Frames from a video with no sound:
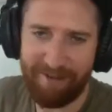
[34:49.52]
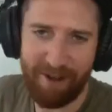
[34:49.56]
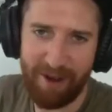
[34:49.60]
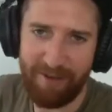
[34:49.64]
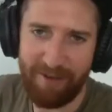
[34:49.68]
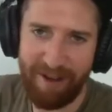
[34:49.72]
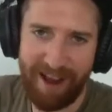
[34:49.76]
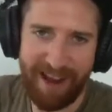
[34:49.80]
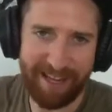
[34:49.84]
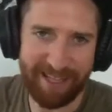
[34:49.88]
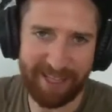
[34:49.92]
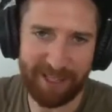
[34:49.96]

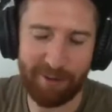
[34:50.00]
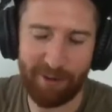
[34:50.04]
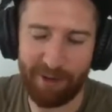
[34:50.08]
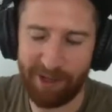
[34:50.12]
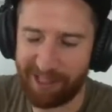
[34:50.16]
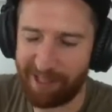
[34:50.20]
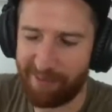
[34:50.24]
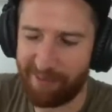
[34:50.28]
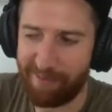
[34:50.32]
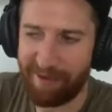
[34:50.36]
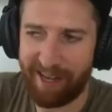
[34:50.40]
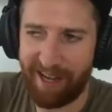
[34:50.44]
overhead
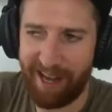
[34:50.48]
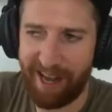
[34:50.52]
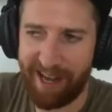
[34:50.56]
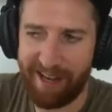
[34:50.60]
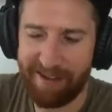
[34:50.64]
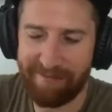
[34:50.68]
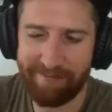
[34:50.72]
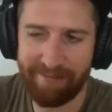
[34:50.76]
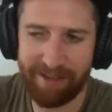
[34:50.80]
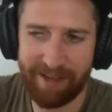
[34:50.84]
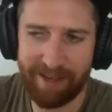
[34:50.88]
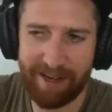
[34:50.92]
squats. I'd be
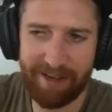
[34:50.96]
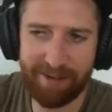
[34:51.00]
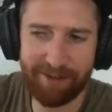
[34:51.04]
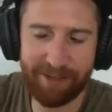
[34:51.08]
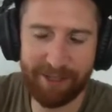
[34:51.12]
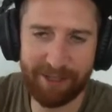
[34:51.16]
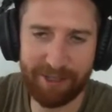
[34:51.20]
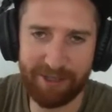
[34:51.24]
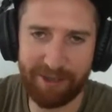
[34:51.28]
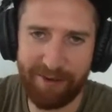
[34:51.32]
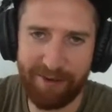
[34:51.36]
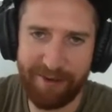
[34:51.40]
like, I'll
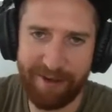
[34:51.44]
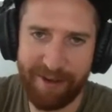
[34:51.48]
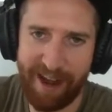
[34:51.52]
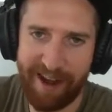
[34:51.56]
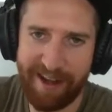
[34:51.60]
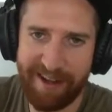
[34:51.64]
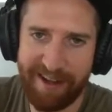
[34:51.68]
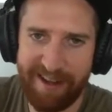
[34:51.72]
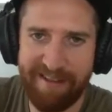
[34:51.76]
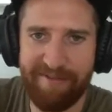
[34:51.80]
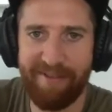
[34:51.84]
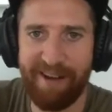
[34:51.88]
just do
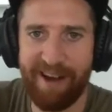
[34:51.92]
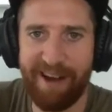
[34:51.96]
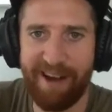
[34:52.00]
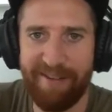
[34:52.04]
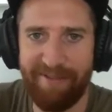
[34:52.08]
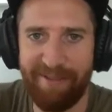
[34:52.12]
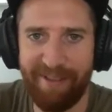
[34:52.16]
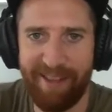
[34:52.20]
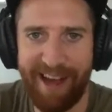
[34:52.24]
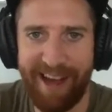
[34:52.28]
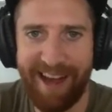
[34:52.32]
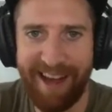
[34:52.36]
95
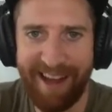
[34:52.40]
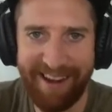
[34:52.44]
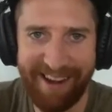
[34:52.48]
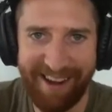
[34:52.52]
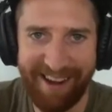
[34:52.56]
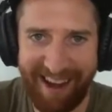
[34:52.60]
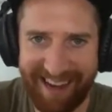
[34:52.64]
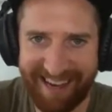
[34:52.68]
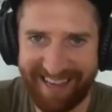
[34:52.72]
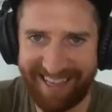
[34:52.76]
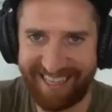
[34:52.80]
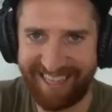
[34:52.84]
for that. And
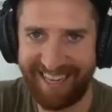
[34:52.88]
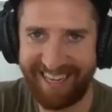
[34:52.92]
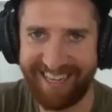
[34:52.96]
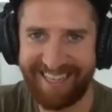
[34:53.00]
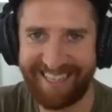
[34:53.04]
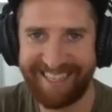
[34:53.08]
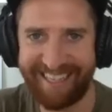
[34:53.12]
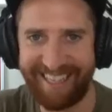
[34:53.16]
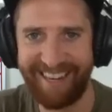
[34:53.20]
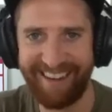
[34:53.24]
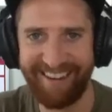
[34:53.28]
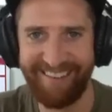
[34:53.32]
like, you
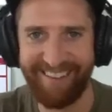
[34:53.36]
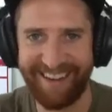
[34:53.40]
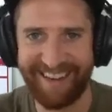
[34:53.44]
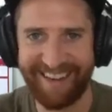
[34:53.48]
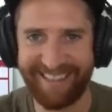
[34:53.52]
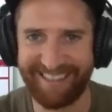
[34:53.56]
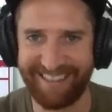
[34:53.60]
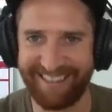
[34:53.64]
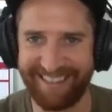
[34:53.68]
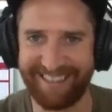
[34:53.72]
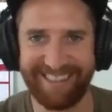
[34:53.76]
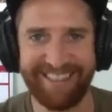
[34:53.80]
know,
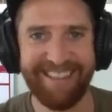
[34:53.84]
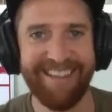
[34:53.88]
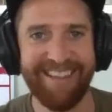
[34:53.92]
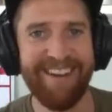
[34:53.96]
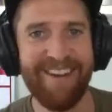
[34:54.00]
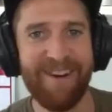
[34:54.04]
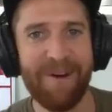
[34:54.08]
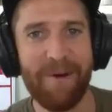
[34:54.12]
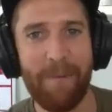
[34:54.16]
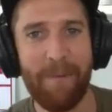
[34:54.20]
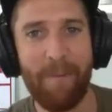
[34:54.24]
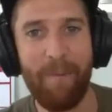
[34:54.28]
it's just
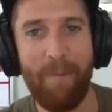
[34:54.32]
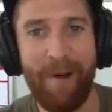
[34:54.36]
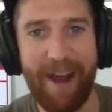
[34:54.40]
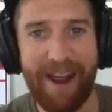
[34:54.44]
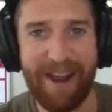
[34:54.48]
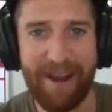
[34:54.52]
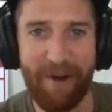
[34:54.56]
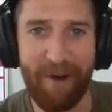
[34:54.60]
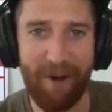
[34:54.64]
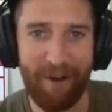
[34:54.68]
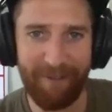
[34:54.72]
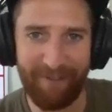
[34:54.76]

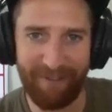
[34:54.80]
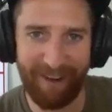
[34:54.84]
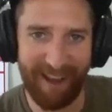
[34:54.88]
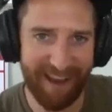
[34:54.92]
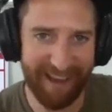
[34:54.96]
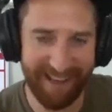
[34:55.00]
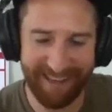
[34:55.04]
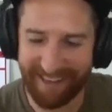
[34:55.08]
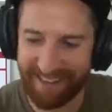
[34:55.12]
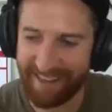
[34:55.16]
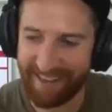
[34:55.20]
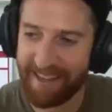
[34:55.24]
way off.
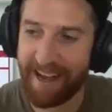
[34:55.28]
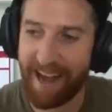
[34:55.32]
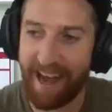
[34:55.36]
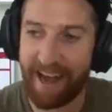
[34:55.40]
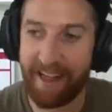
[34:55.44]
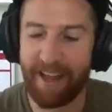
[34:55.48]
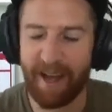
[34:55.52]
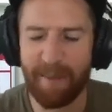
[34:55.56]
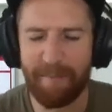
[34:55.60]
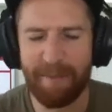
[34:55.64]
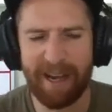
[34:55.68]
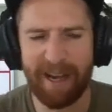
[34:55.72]
Like,
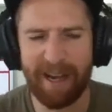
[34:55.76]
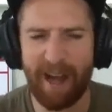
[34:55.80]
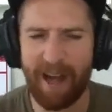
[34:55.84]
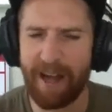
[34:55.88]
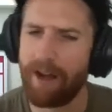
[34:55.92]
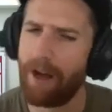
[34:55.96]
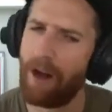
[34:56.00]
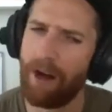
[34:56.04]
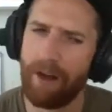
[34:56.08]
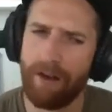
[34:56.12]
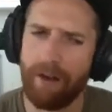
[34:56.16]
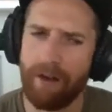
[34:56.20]
and I'd be like,
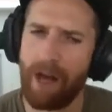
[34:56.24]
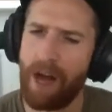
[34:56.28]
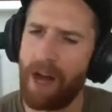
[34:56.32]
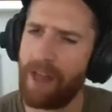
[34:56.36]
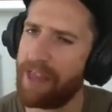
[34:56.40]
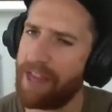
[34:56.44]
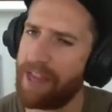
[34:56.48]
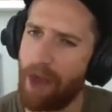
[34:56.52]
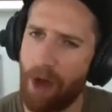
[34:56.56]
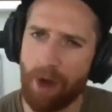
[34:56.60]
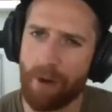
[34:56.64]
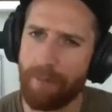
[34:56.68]
no,
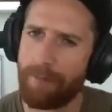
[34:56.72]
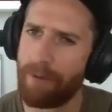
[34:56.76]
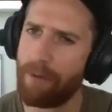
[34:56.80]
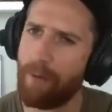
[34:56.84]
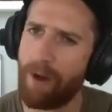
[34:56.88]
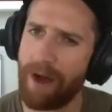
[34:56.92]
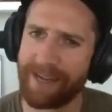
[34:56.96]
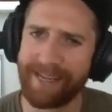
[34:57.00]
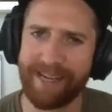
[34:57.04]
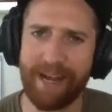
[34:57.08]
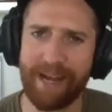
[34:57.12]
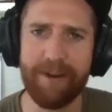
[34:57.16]
the open
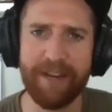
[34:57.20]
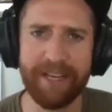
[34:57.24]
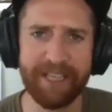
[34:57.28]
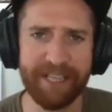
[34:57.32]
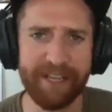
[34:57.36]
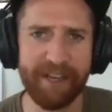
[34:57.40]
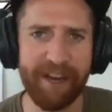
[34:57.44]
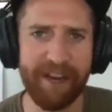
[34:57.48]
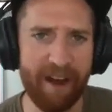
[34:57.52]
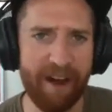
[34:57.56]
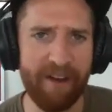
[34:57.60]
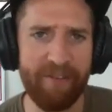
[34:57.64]
workout
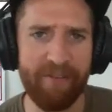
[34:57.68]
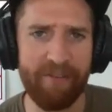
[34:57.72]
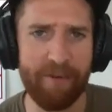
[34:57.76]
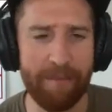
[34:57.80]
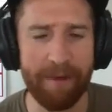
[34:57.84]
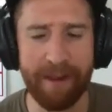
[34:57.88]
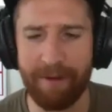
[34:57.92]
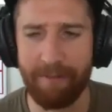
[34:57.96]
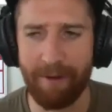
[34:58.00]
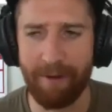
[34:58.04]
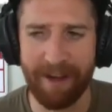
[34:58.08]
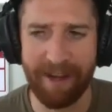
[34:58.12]
isn't enough for
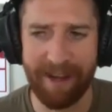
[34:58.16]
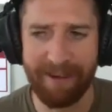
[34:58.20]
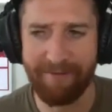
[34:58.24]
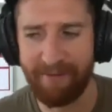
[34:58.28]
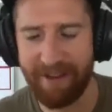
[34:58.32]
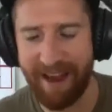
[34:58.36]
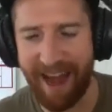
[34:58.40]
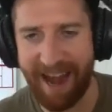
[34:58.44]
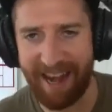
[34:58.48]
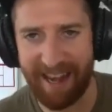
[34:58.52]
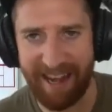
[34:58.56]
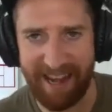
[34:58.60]
me. When in
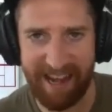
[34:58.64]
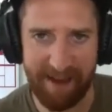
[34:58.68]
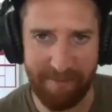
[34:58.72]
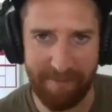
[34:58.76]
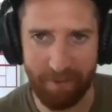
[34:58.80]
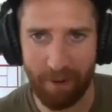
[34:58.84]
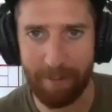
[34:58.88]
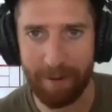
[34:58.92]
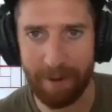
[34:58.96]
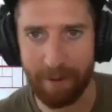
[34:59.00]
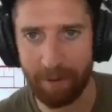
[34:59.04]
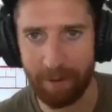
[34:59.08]
reality, it
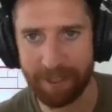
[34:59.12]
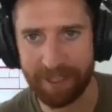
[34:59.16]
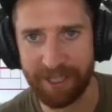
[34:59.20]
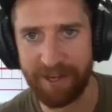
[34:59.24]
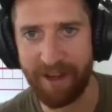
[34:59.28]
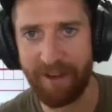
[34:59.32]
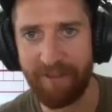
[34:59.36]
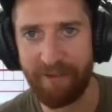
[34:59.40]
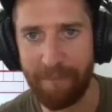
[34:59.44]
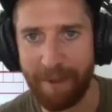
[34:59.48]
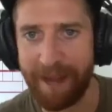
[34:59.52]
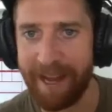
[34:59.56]
probably was
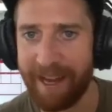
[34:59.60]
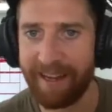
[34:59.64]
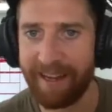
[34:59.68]
enough for me.